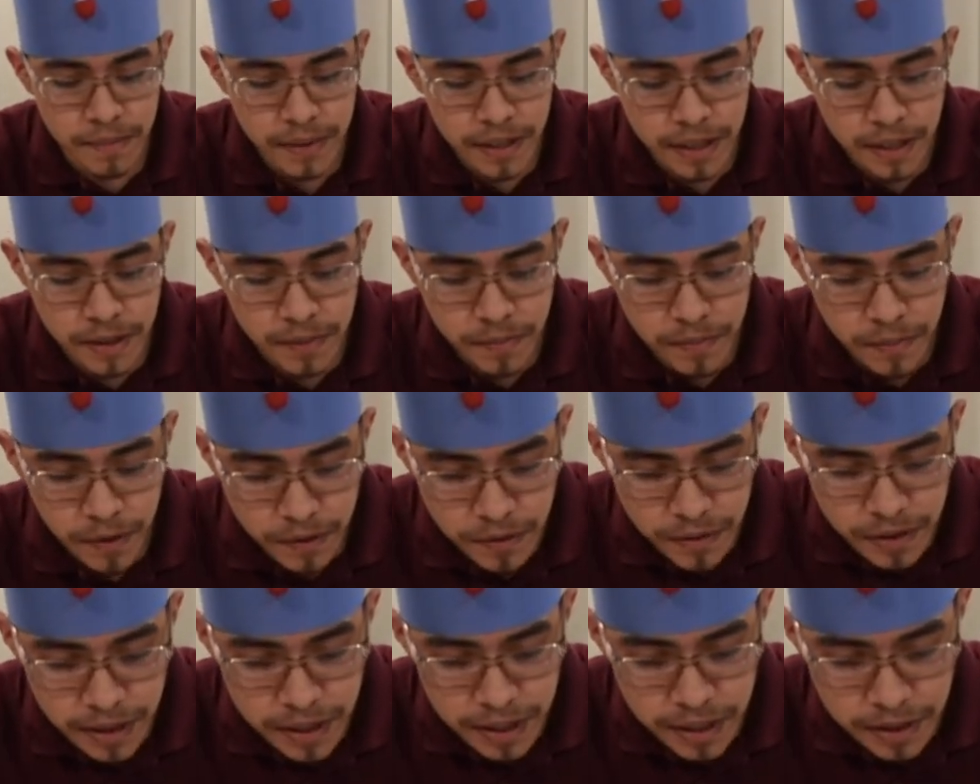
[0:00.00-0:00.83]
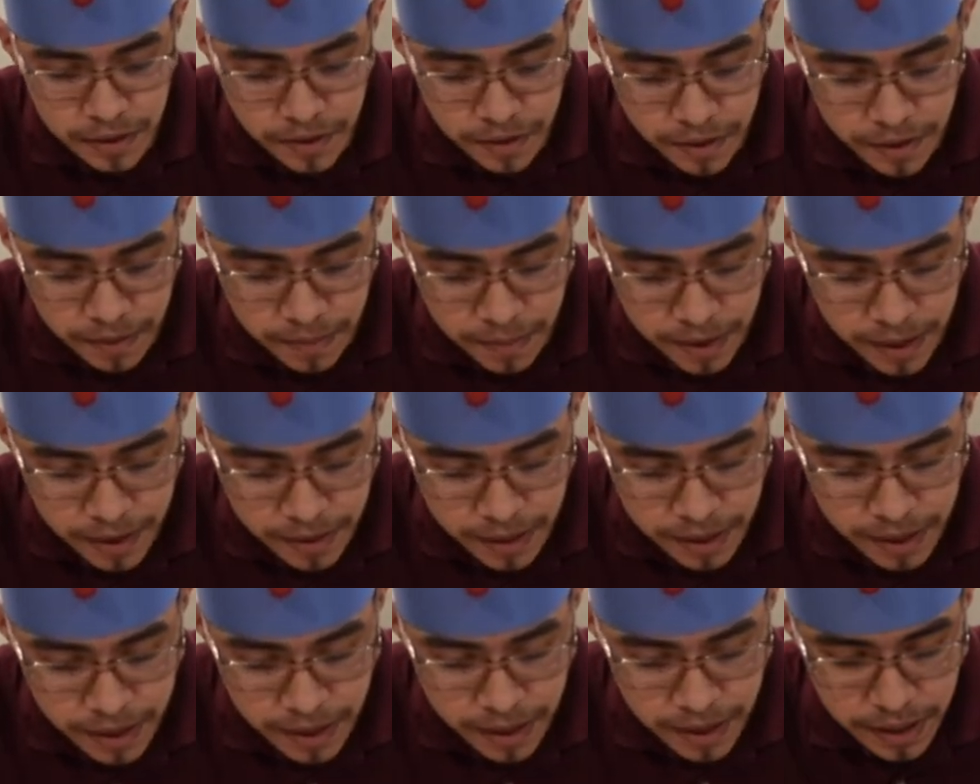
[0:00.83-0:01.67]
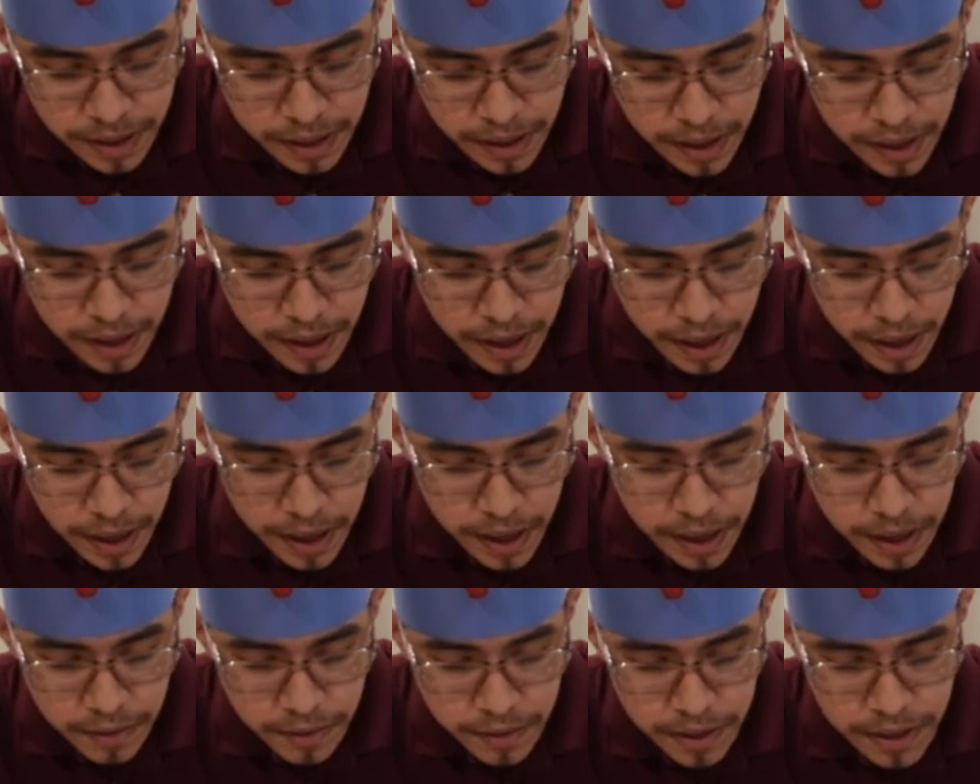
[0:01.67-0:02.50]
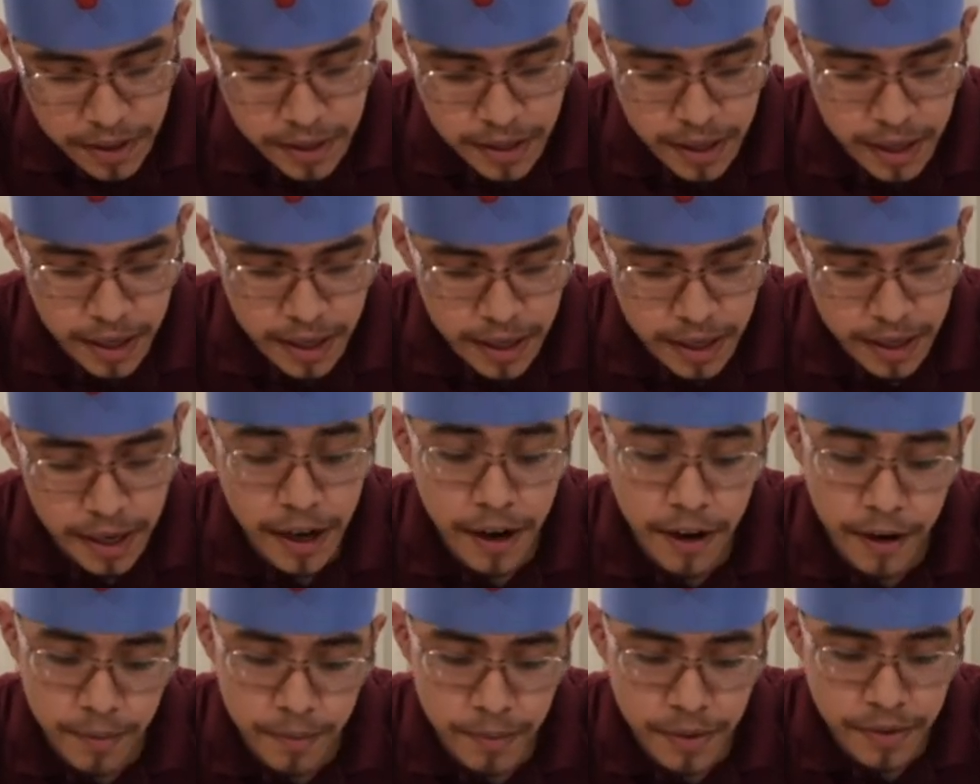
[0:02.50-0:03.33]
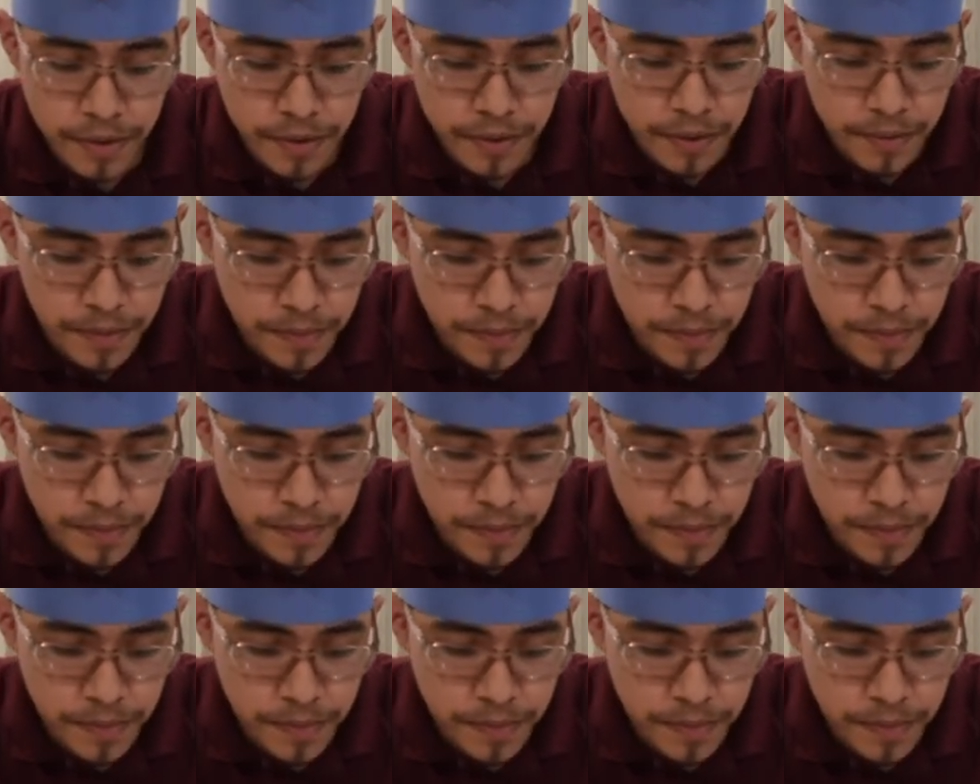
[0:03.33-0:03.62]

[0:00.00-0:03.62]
Because mostly North America, uh, we say caribou.